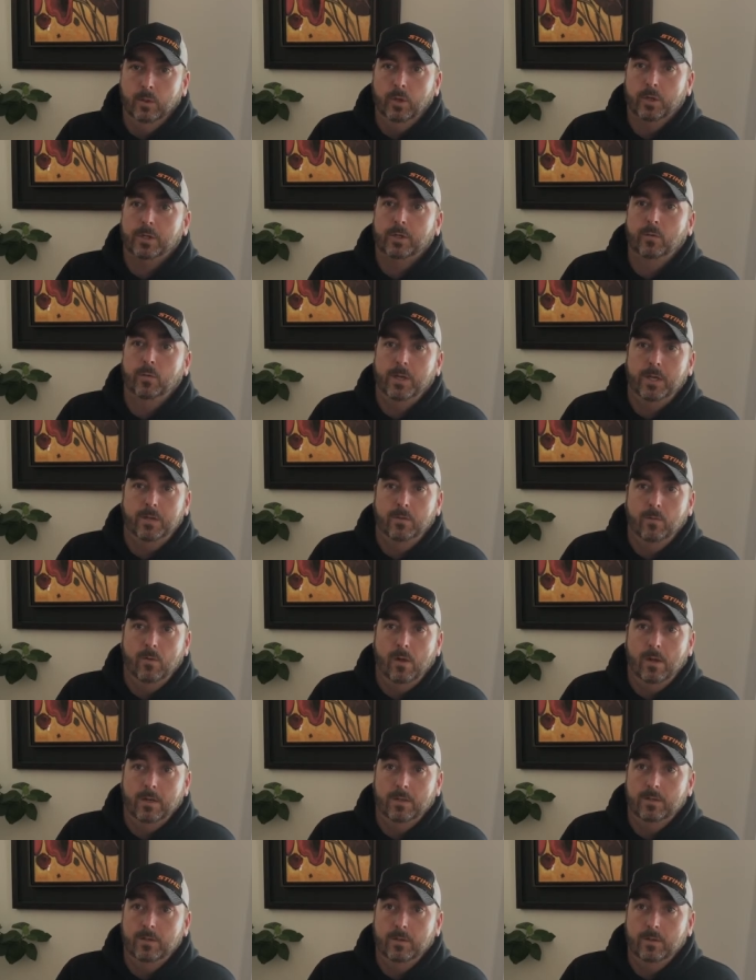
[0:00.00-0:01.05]
look the way you want
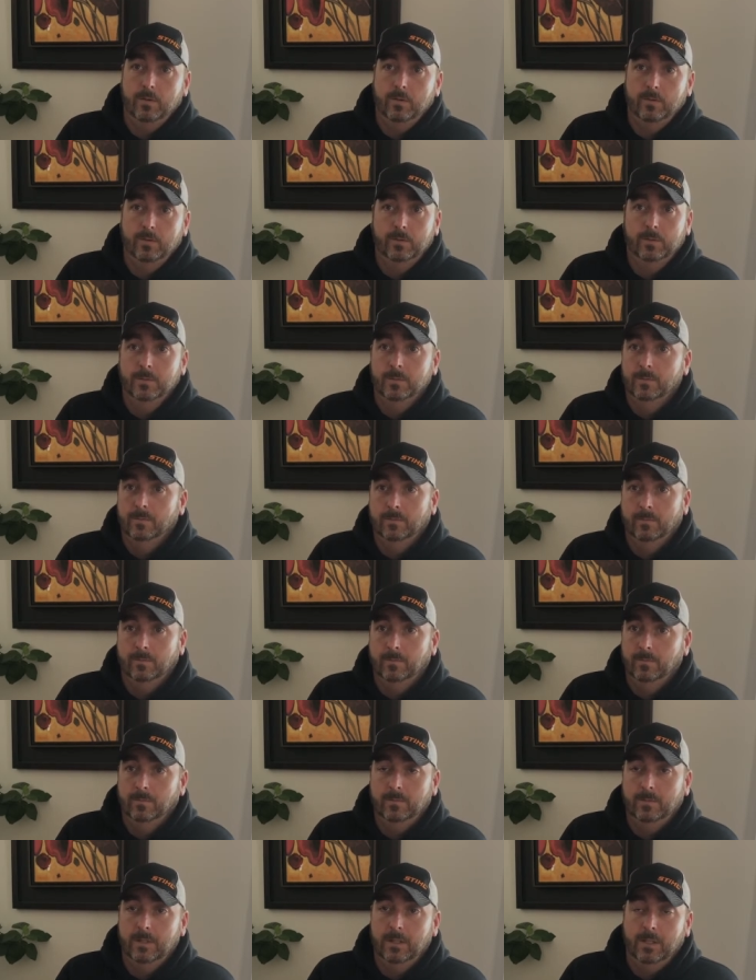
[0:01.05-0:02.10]
it to,
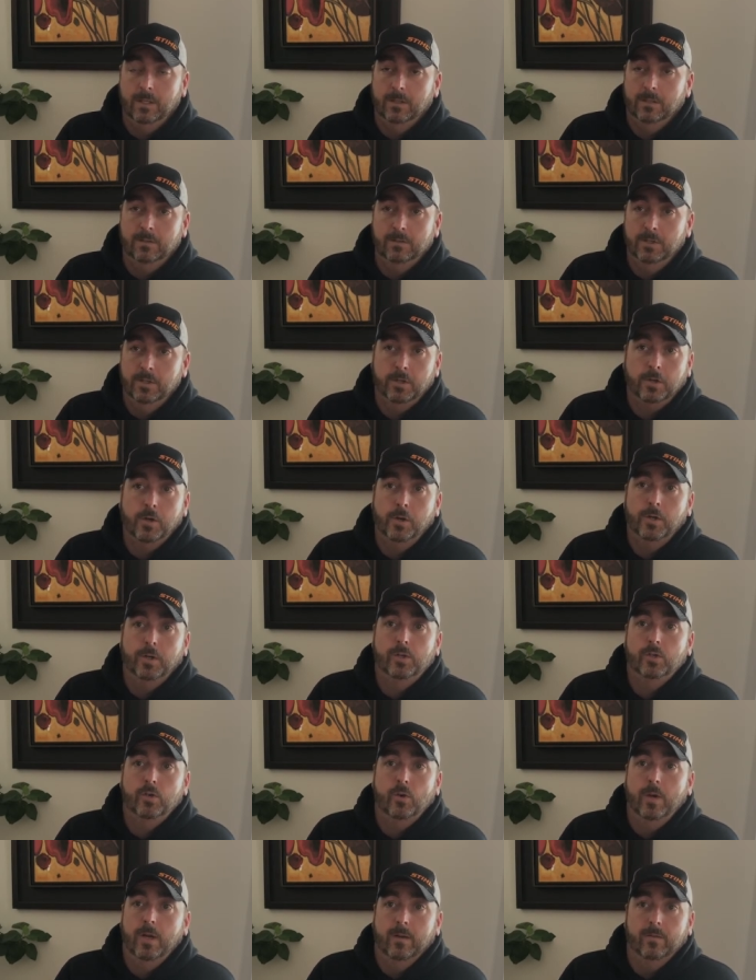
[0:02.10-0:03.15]
and you're going to
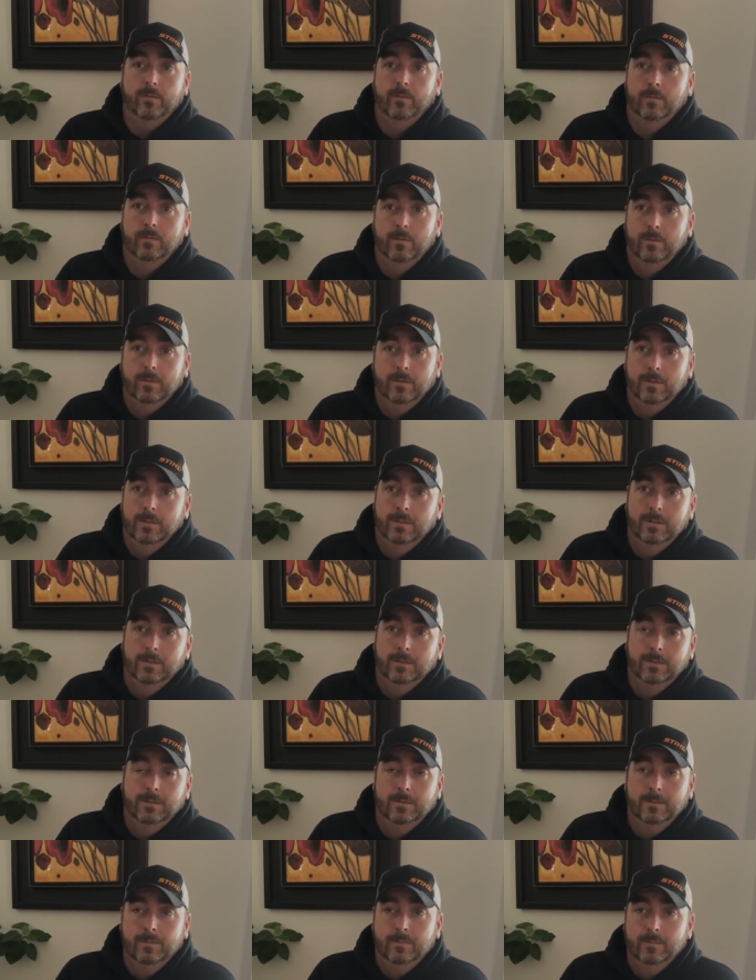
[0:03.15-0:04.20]
enjoy it
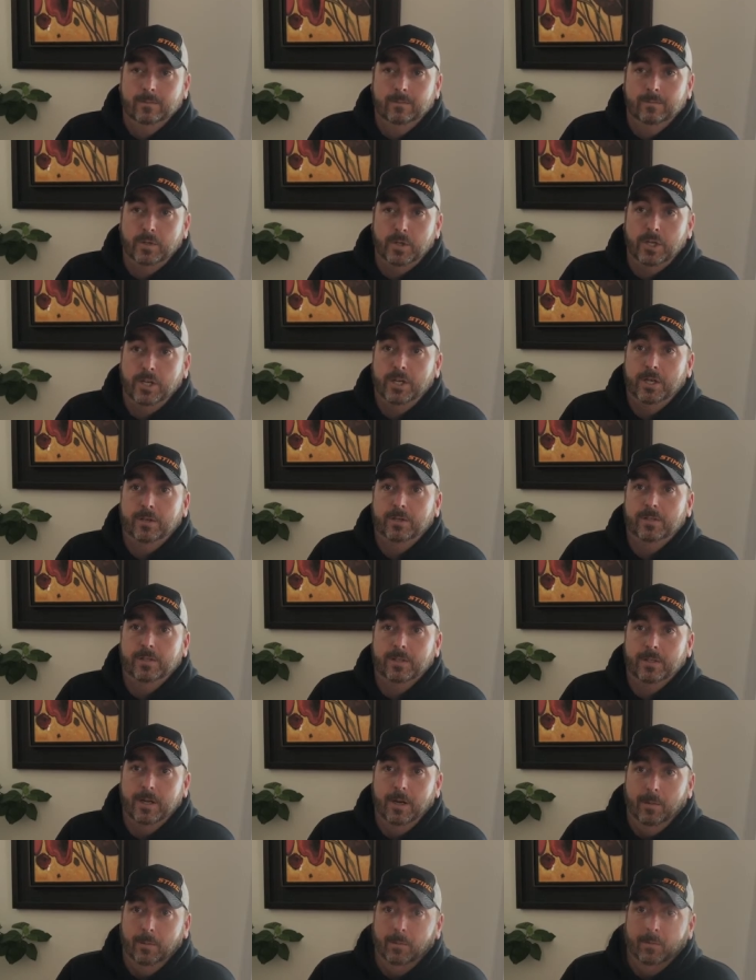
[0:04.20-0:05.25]
for years to
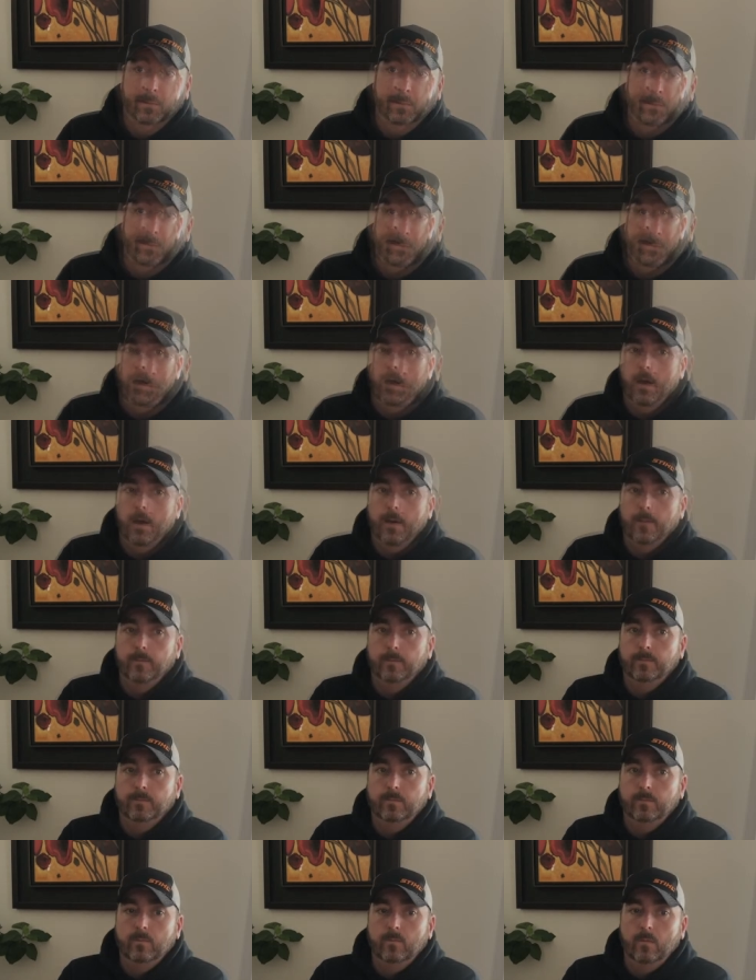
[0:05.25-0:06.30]

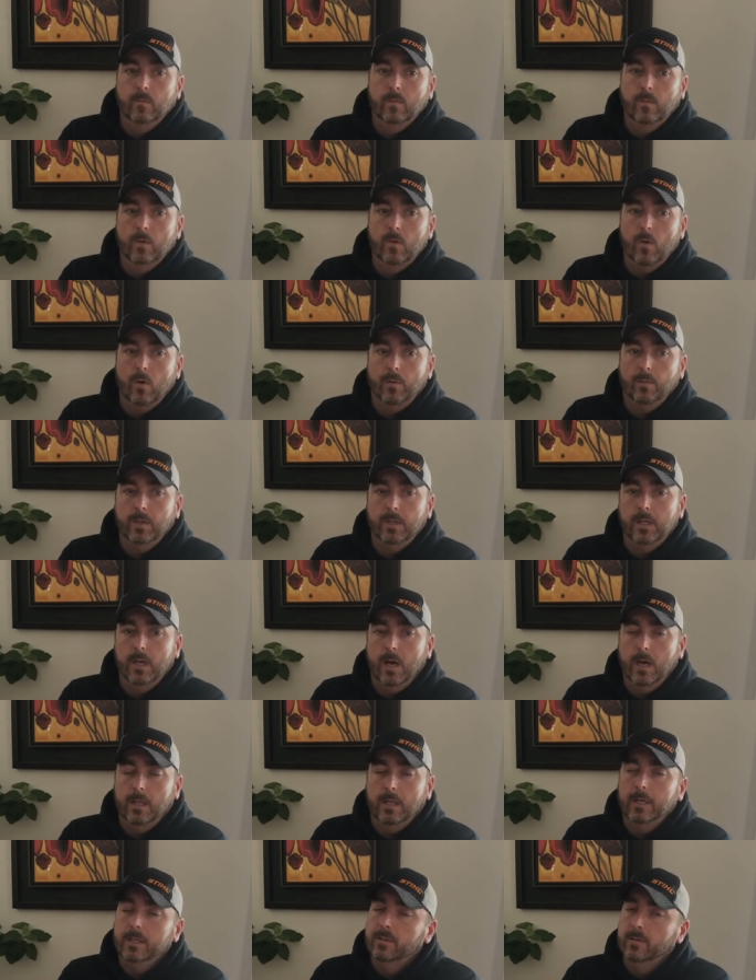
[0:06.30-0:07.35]
come. Normally, I
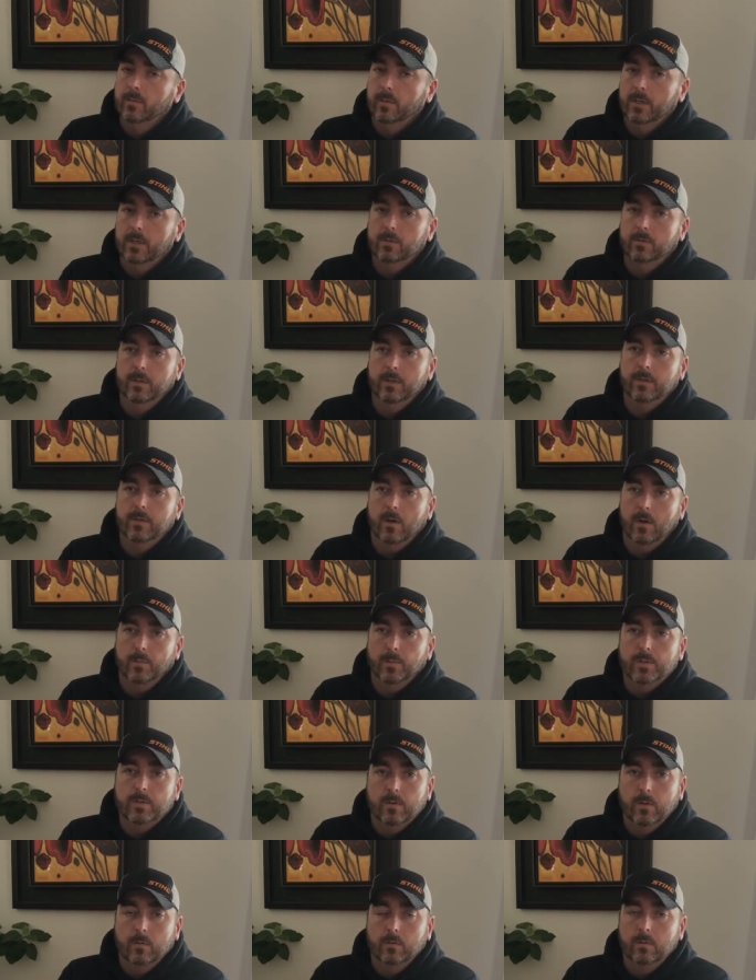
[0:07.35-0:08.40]
like to work with arbor
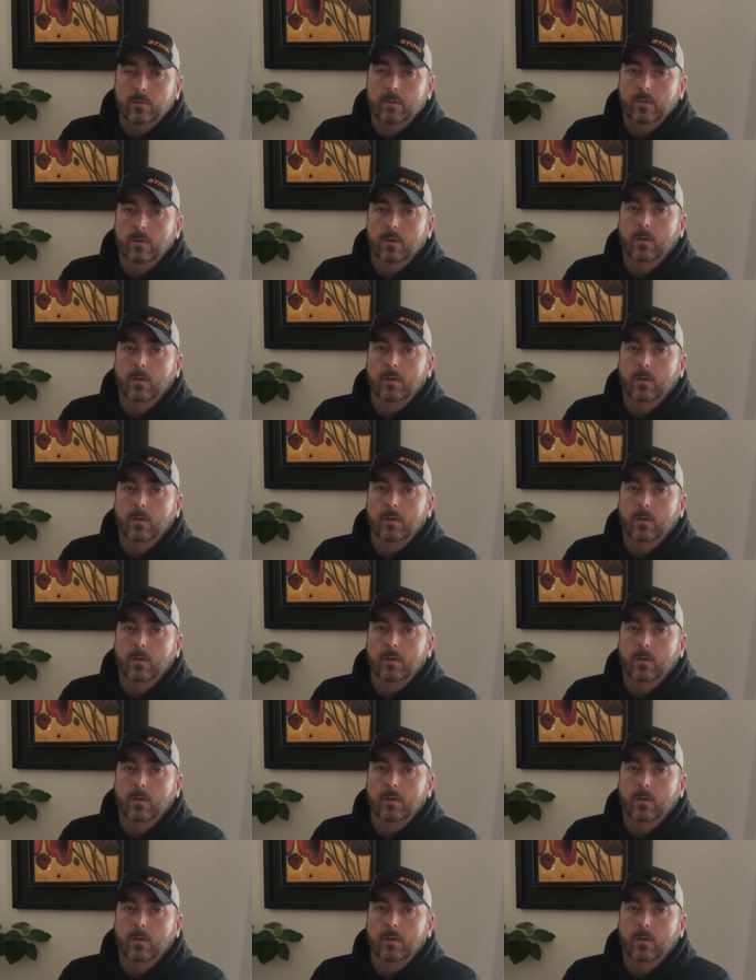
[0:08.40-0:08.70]
stone.